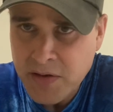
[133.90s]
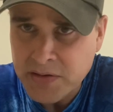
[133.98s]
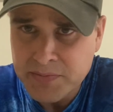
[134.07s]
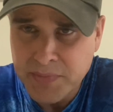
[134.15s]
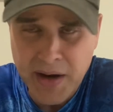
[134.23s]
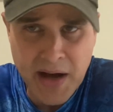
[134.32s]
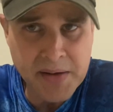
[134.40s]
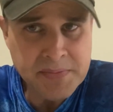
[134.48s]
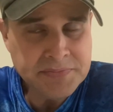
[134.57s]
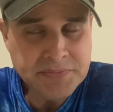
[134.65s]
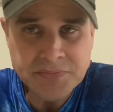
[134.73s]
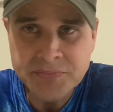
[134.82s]
but
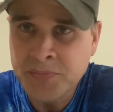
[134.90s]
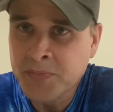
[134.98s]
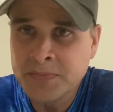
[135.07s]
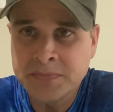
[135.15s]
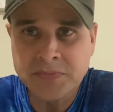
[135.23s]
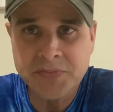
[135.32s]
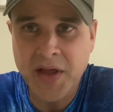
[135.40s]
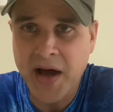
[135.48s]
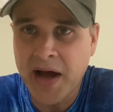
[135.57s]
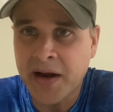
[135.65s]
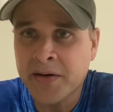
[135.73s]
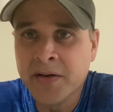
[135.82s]

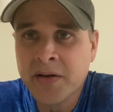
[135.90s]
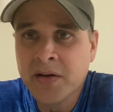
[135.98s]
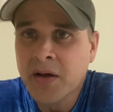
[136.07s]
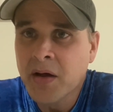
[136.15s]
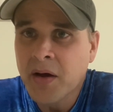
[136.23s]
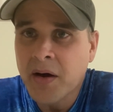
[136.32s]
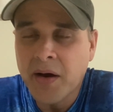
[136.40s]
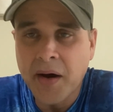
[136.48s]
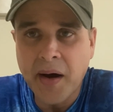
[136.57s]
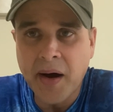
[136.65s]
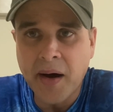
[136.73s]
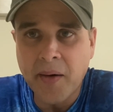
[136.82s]
not
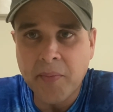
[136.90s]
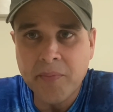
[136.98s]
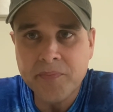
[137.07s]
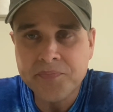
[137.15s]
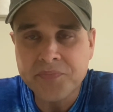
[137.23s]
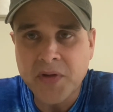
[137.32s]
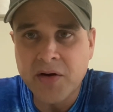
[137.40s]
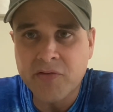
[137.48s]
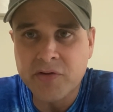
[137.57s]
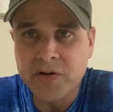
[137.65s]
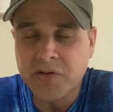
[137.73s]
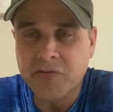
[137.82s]
a
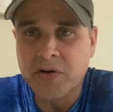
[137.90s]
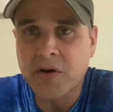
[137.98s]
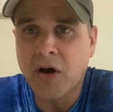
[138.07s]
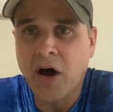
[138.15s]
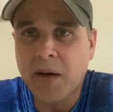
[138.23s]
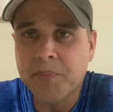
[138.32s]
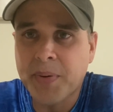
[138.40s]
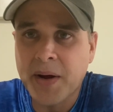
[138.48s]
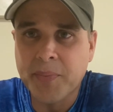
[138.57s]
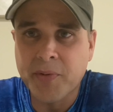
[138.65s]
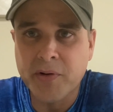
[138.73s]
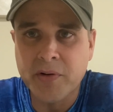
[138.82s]
real hot
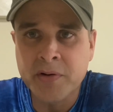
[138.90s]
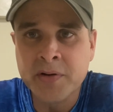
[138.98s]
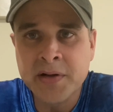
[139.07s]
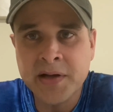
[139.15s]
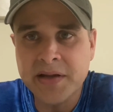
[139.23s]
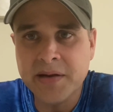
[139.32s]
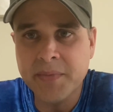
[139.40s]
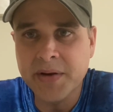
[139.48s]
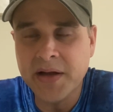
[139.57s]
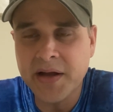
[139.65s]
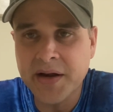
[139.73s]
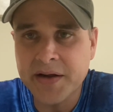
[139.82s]
pepper in the
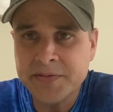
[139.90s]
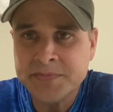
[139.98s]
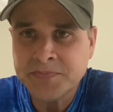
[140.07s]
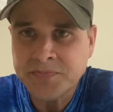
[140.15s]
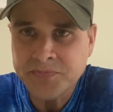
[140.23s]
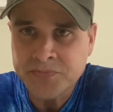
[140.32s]
beginning.